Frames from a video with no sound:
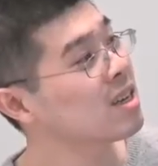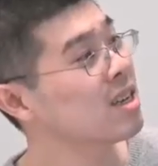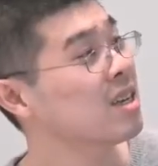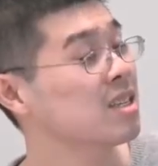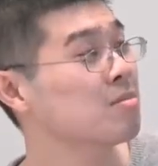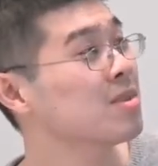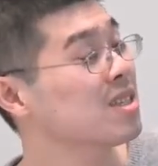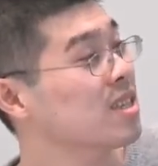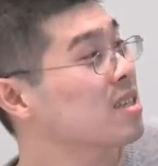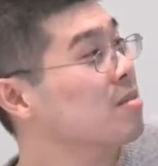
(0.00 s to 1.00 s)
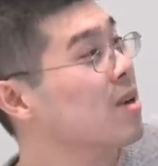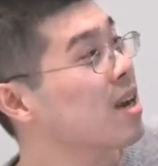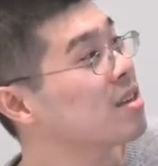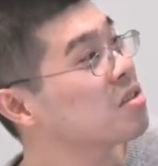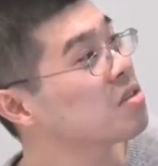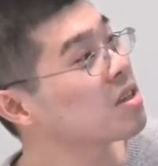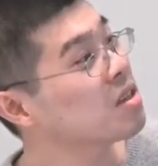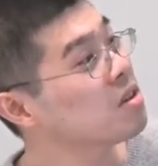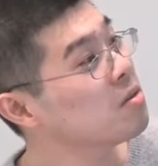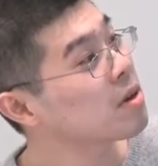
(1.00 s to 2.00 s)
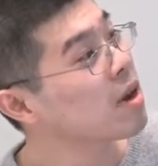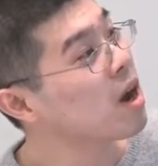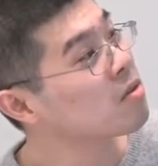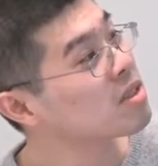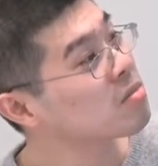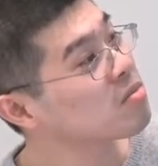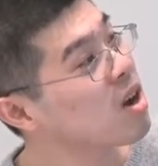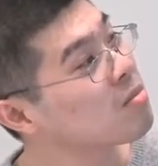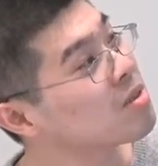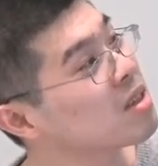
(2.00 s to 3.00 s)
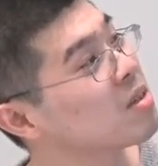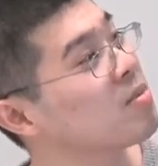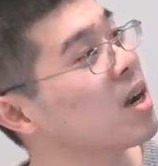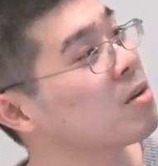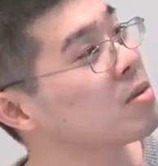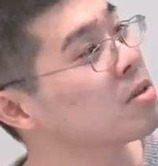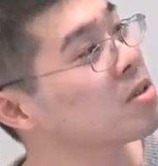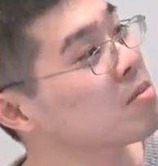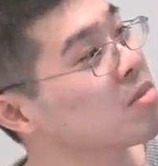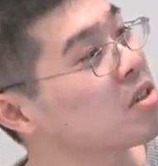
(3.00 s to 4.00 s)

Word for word: so since the buyer is using a no regret algorithm, probably the buyer will simply